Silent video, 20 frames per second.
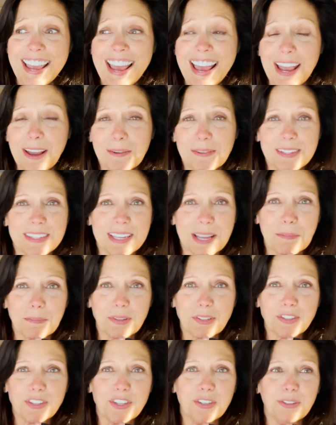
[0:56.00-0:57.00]
I was
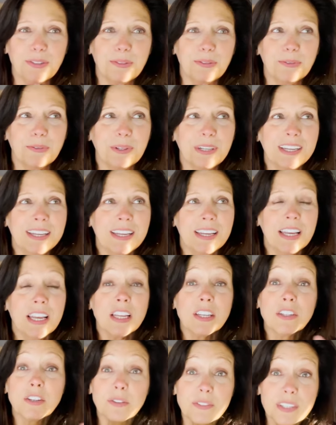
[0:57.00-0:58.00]
able to
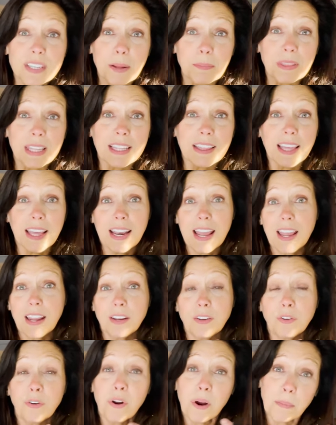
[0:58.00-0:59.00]
do something that I
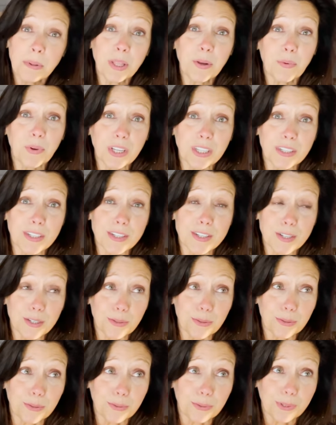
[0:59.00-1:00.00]
normally wouldn't
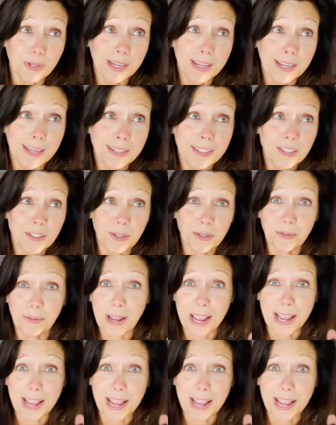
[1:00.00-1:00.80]
do to